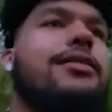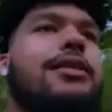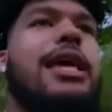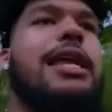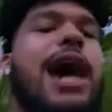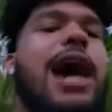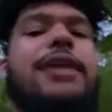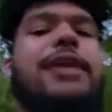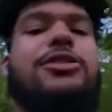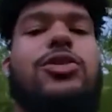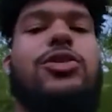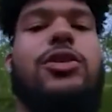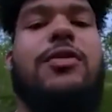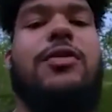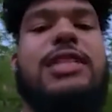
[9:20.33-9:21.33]
in high
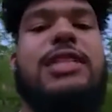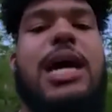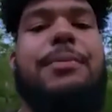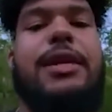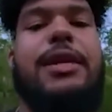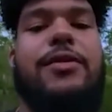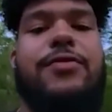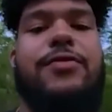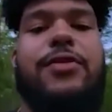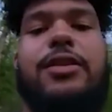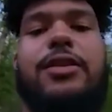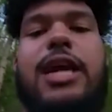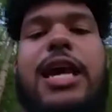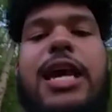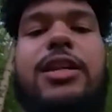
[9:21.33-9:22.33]
school, I was nominated for
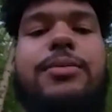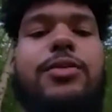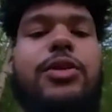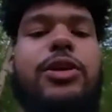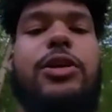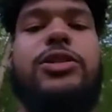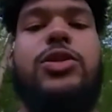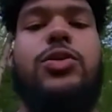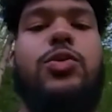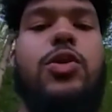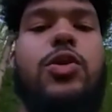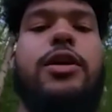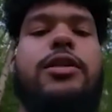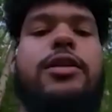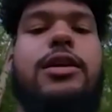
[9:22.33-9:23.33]
the Anthony Munoz
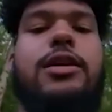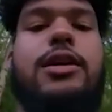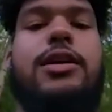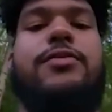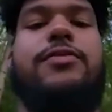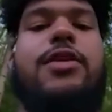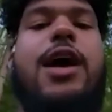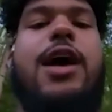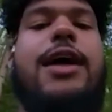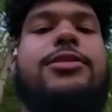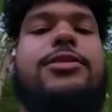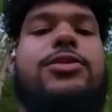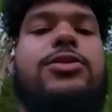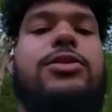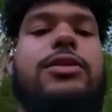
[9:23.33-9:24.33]
Award for high
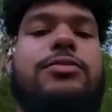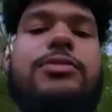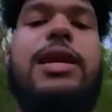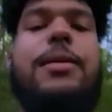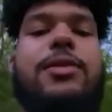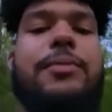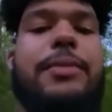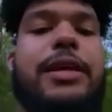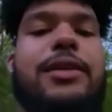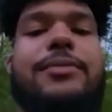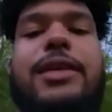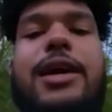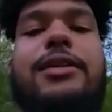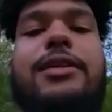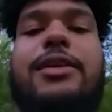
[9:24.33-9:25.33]
school, and I was able to meet him
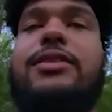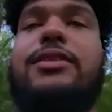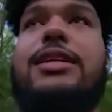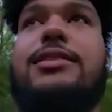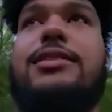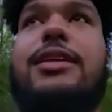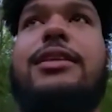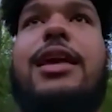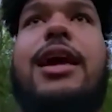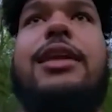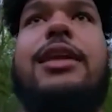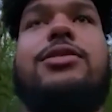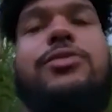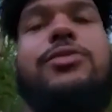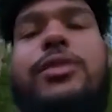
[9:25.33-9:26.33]
there and different things like that,
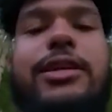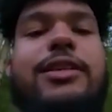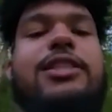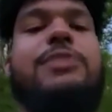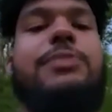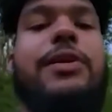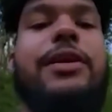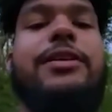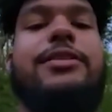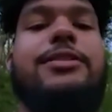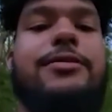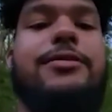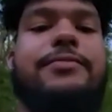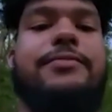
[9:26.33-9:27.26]
and it was a really good experience.